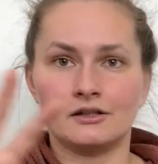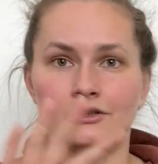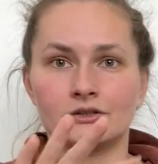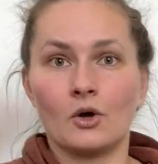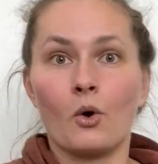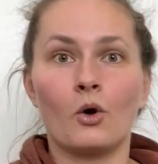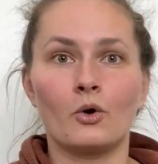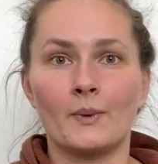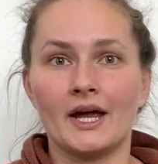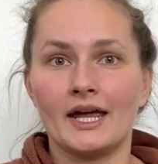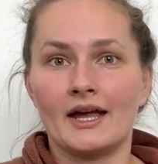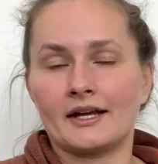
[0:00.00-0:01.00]
the whole
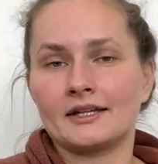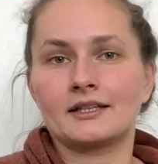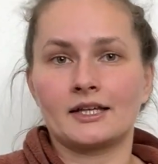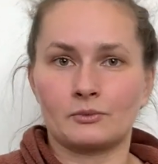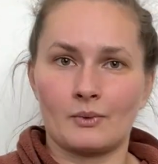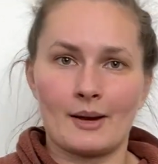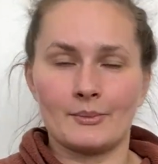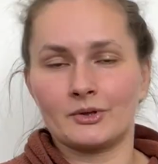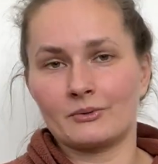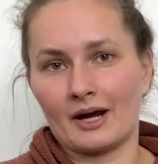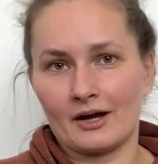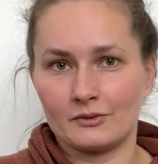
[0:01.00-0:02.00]
way. I can like wrap it
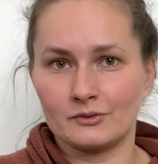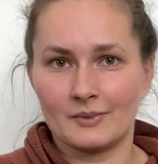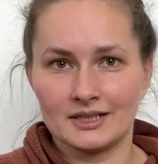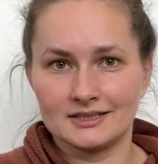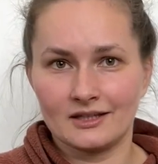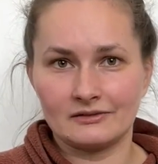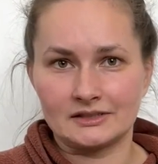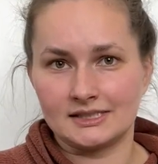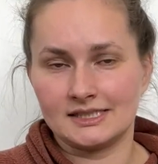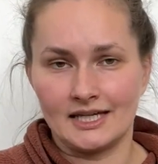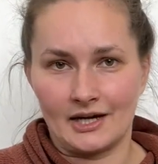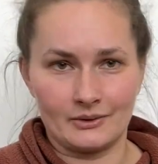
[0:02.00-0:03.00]
around myself to
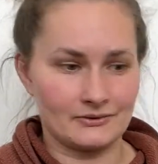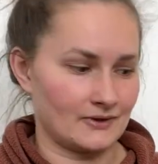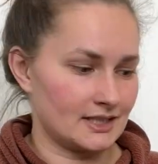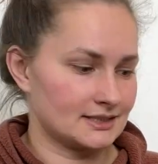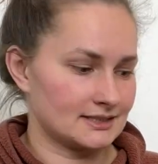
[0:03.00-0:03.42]
see how it fits.